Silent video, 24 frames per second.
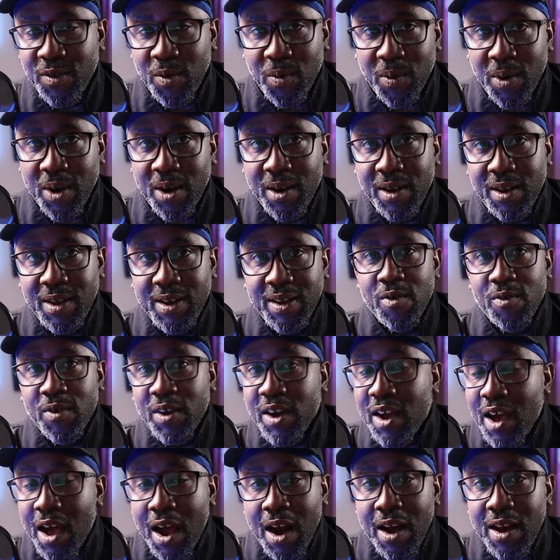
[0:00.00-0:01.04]
the world.
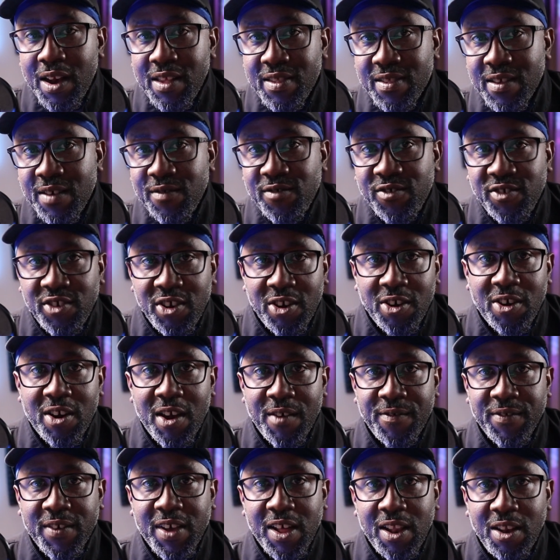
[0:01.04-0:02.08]
Regardless of
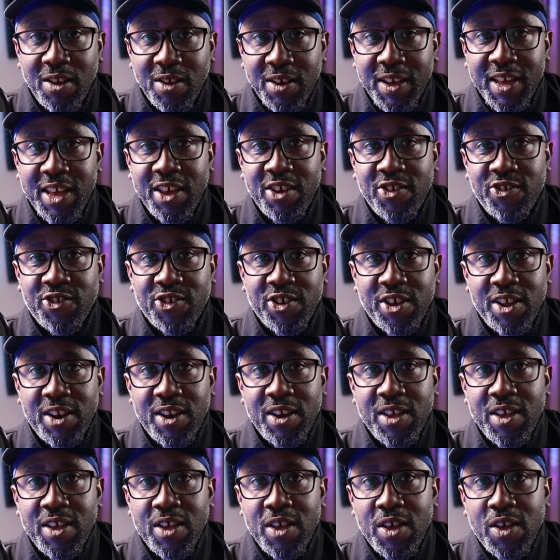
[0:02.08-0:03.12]
geographical
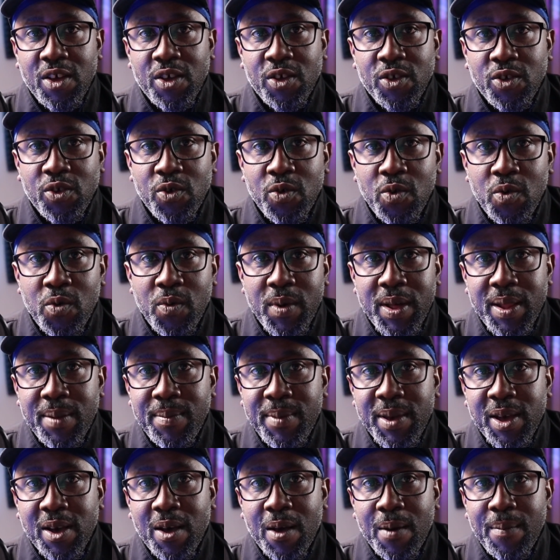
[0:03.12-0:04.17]
location, you will
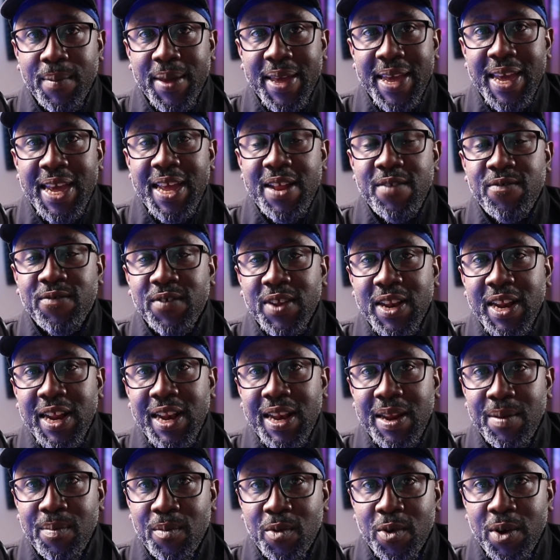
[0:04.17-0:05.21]
become
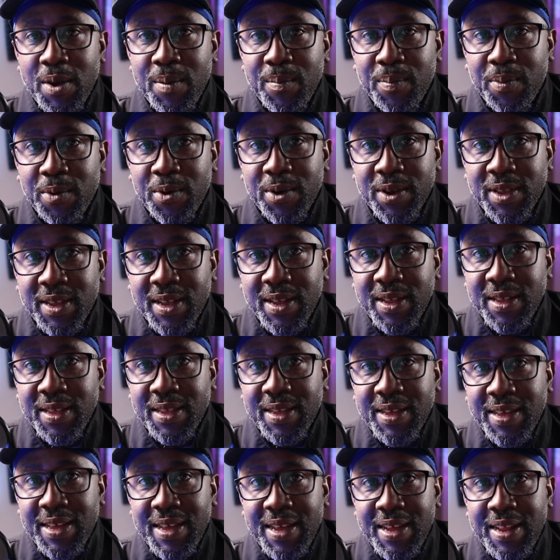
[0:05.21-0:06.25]
infinitely more
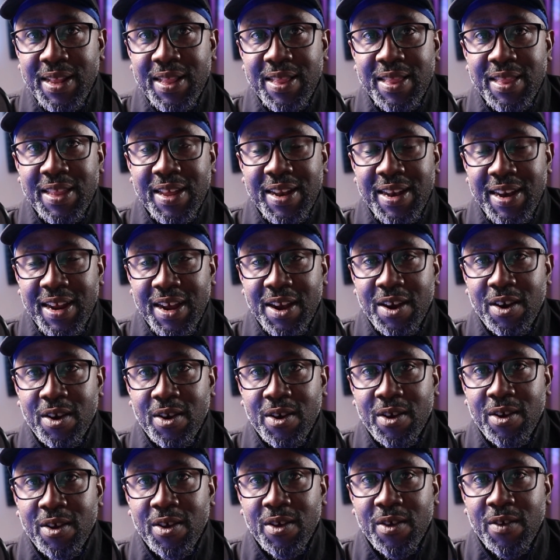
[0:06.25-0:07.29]
important in the
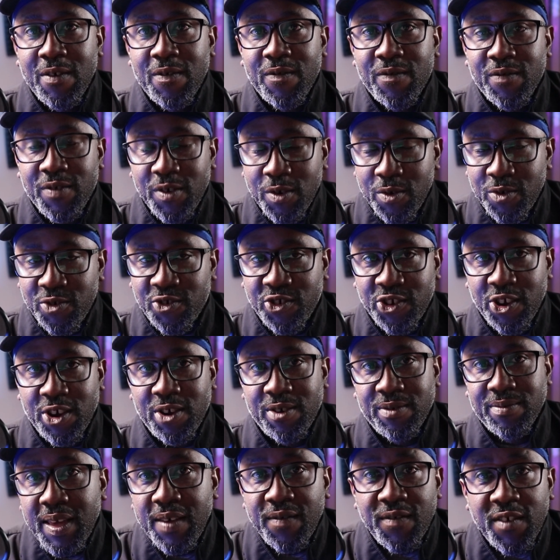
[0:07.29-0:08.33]
near
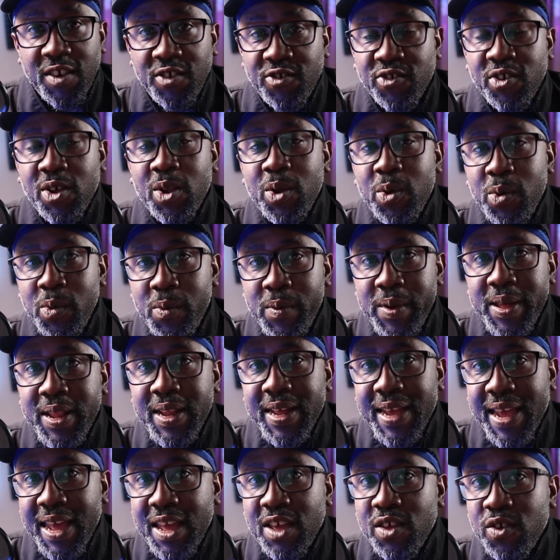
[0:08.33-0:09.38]
future. Eventually, we'll
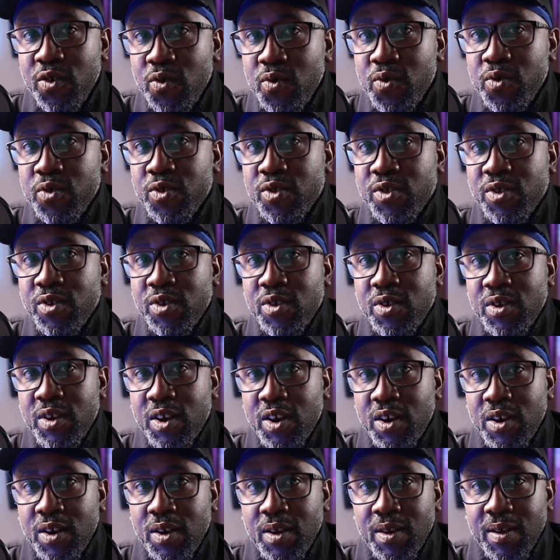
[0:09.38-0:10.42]
get used to
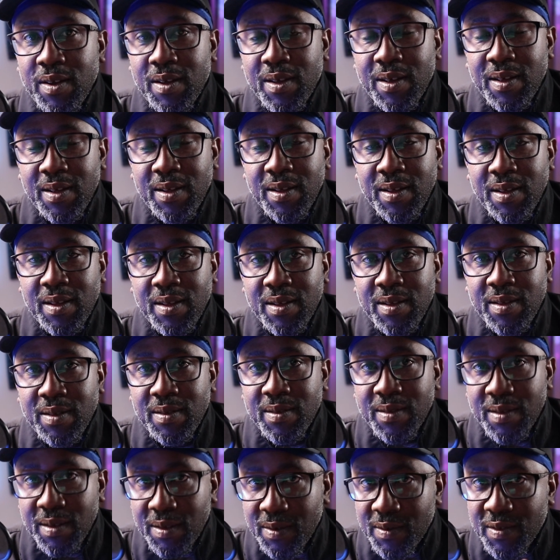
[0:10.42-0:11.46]

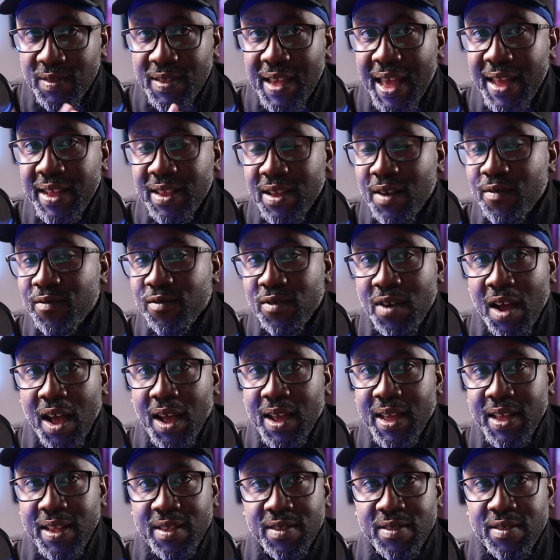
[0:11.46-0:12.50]
the sight of
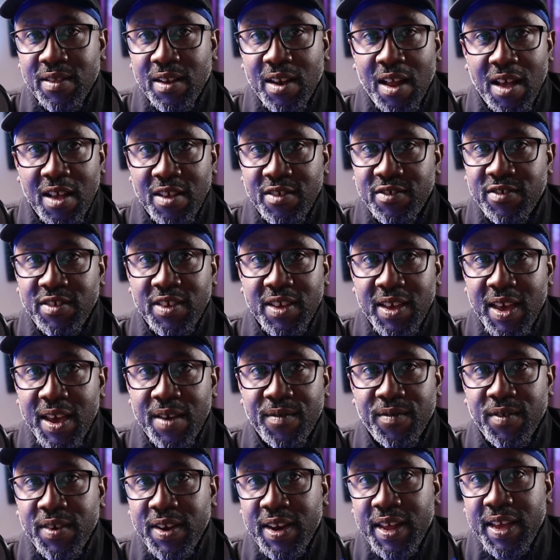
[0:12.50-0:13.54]
rockets launching
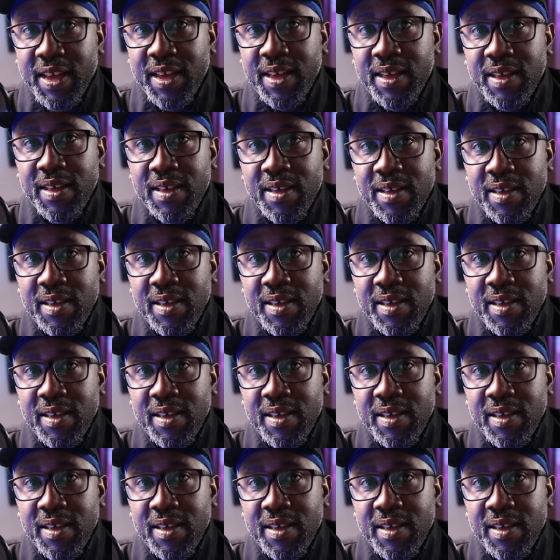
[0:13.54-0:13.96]
every day,